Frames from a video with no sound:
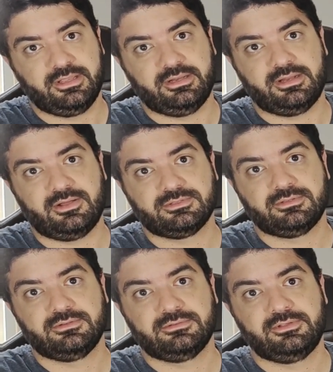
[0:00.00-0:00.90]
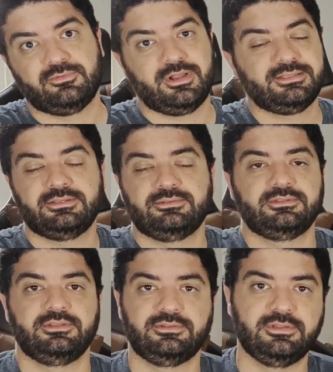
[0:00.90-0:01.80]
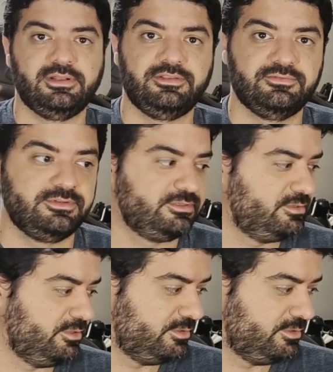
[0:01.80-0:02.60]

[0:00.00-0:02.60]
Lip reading: and also the results it delivers.